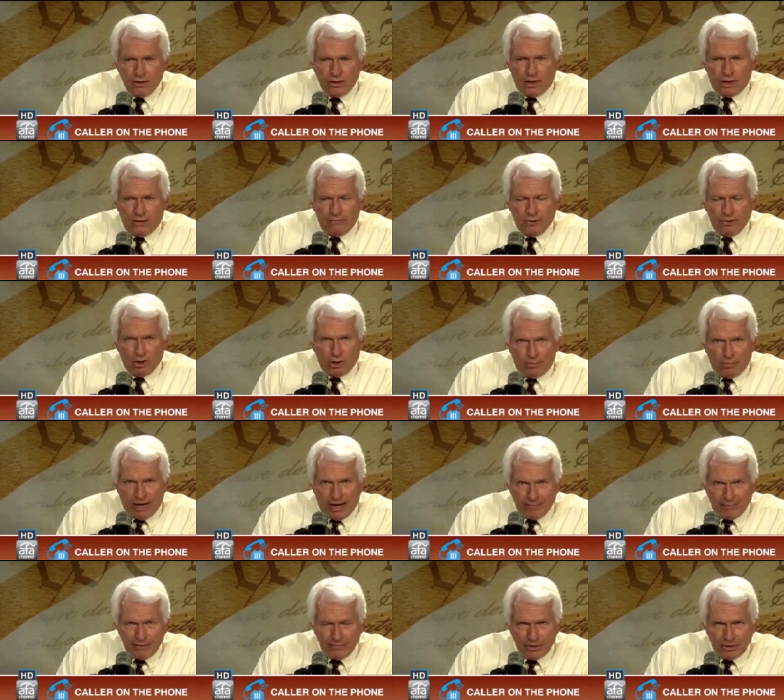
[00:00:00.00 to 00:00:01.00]
of the
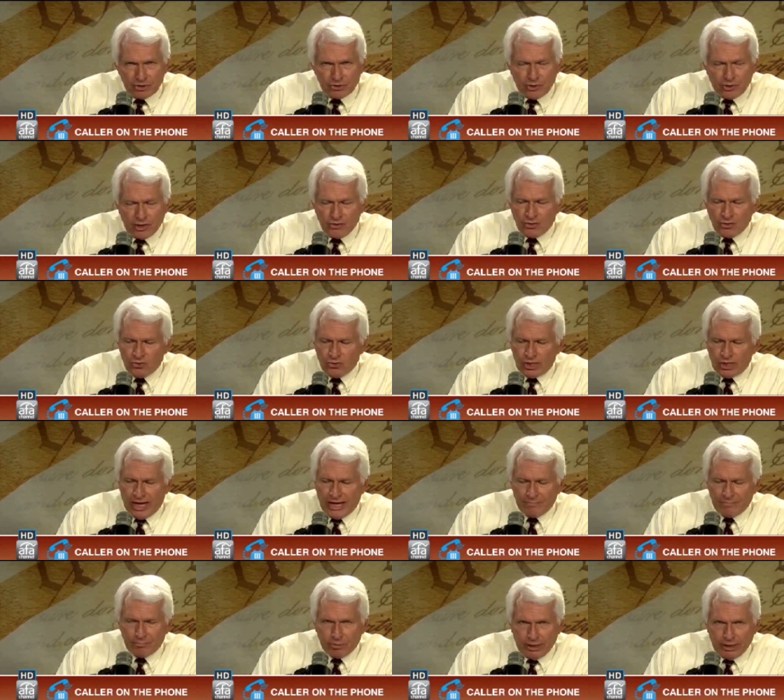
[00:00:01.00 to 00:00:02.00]
Obama administration.
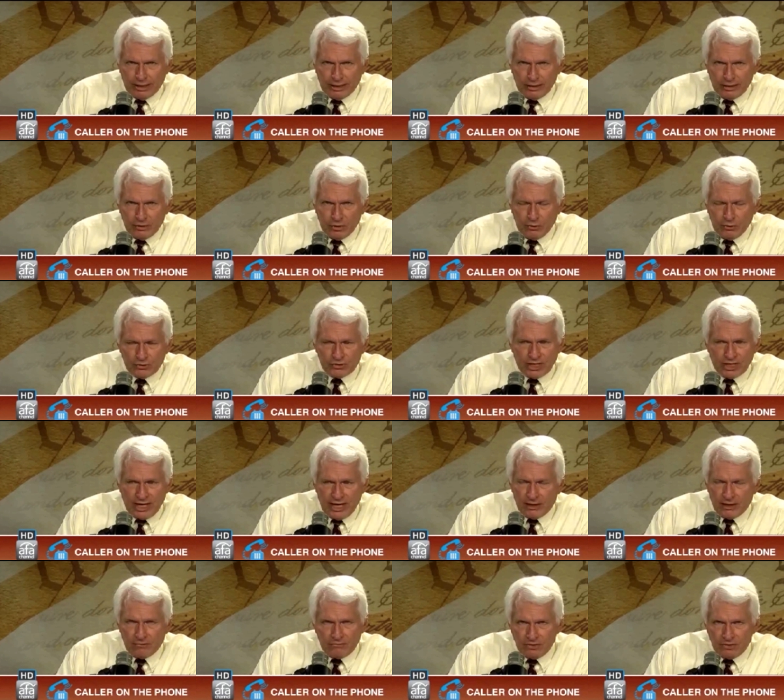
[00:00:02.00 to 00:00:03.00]
John Brennan, who is the
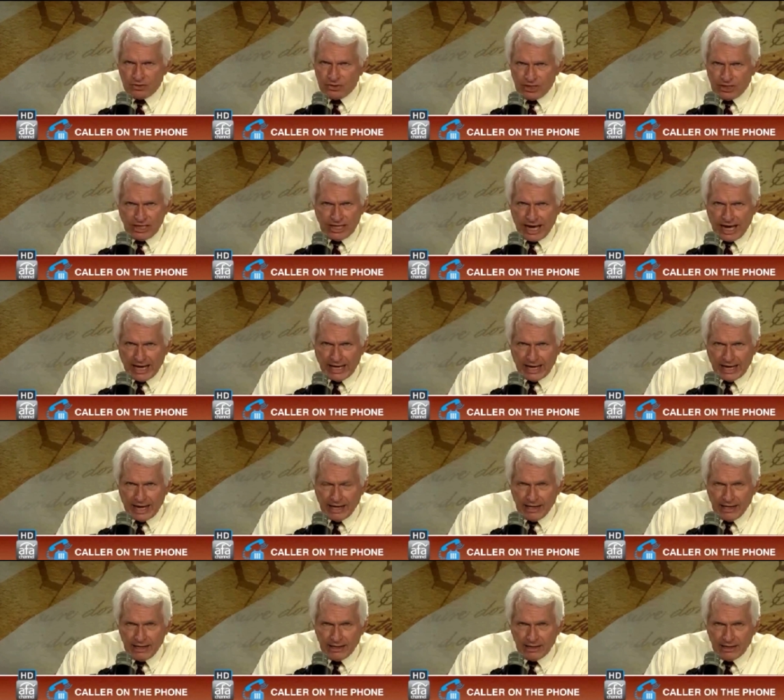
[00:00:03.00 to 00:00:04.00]
head of the
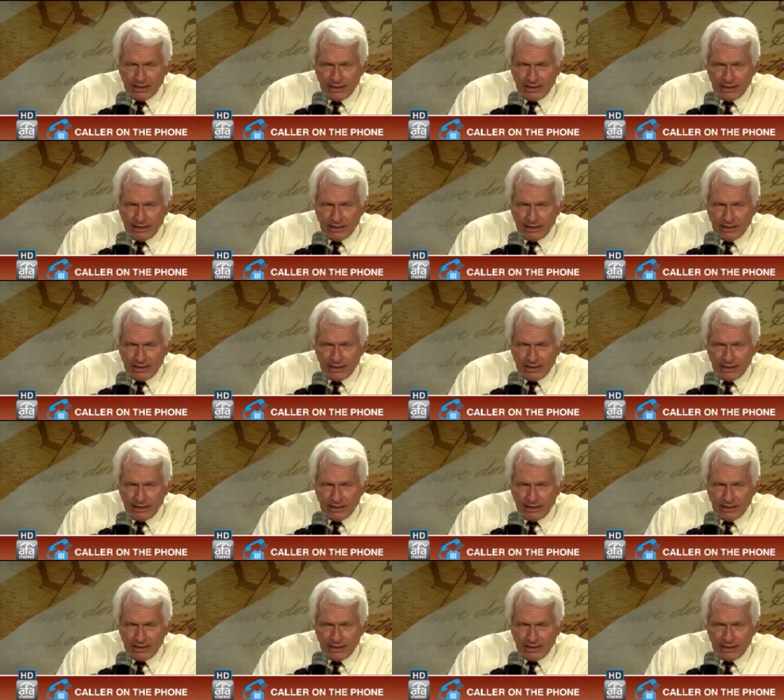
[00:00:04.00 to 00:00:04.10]
CIA,